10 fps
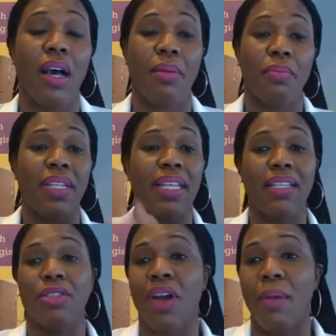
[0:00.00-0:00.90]
Please
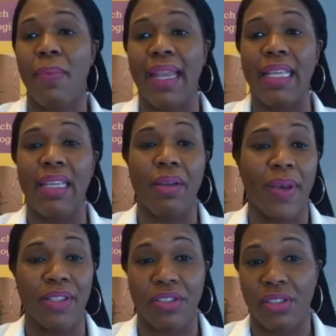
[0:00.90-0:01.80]
drop any
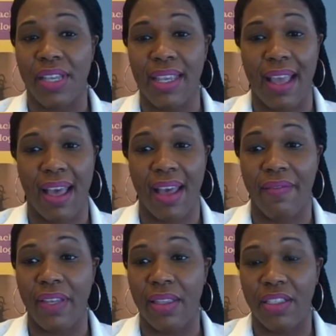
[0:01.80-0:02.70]
questions that you have in
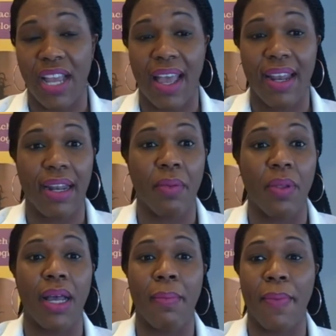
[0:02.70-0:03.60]
the chat, and I will
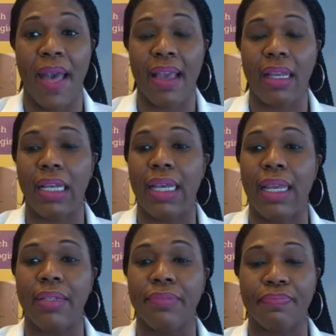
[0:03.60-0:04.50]
come back and
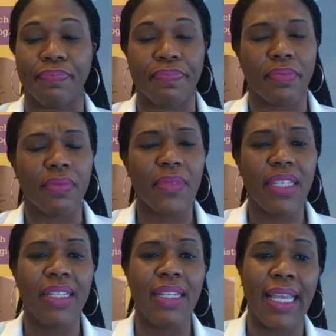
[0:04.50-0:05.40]

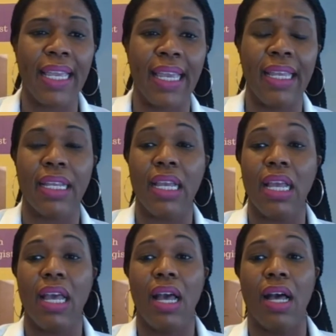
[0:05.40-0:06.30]

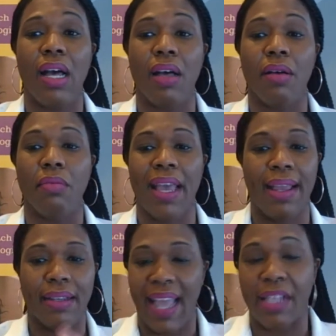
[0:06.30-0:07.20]
and
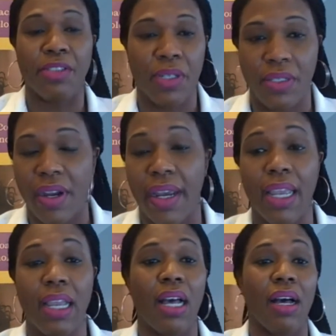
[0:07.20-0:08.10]
answer it. Sorry.
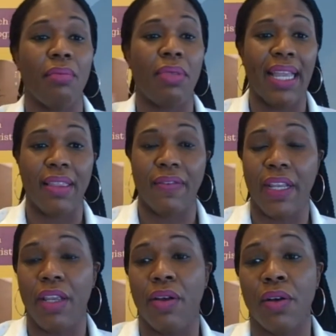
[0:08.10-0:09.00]
Like the
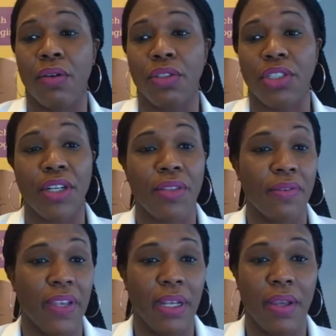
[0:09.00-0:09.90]
video, share the
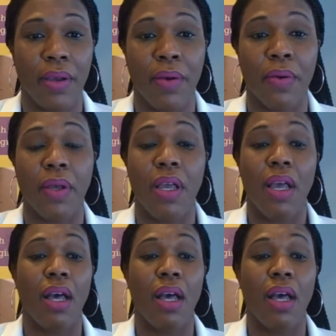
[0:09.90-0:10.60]
video.